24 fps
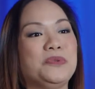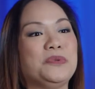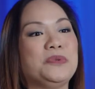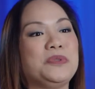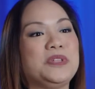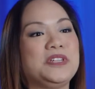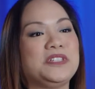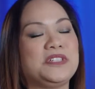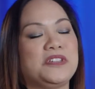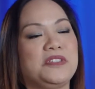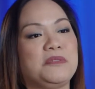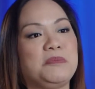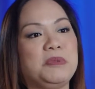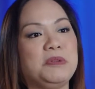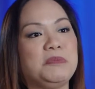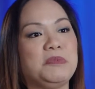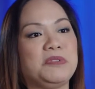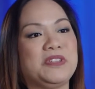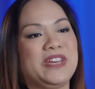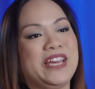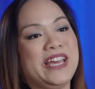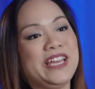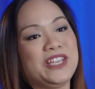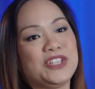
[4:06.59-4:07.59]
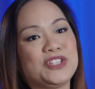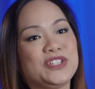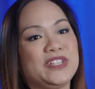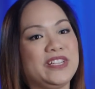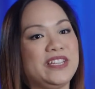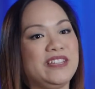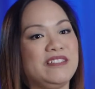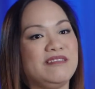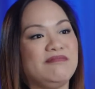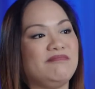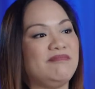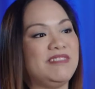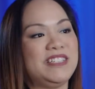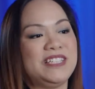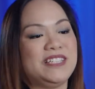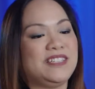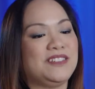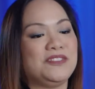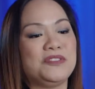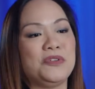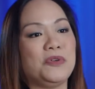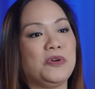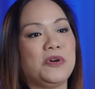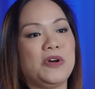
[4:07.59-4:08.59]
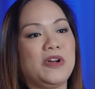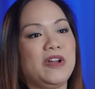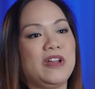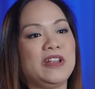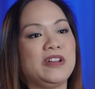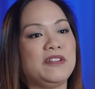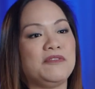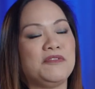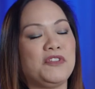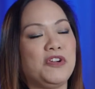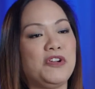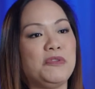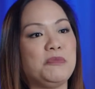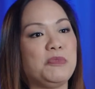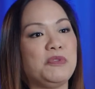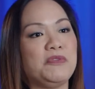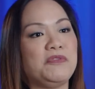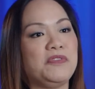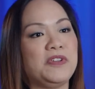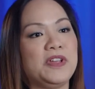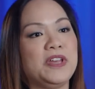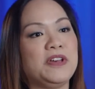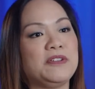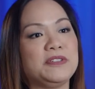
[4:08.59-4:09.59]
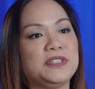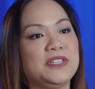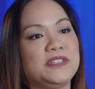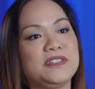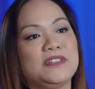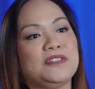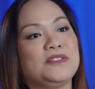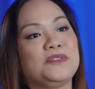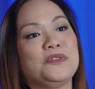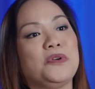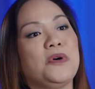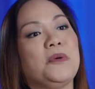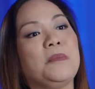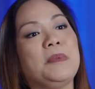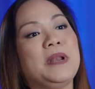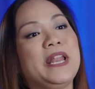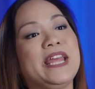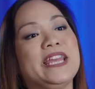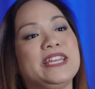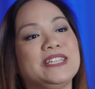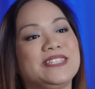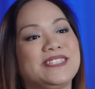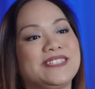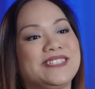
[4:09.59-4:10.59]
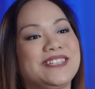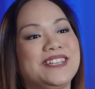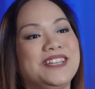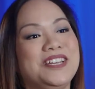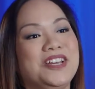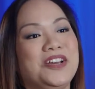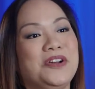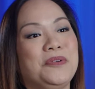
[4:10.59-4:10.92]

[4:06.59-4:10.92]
all these other people, that actually this is not an environment for girls, this is not a place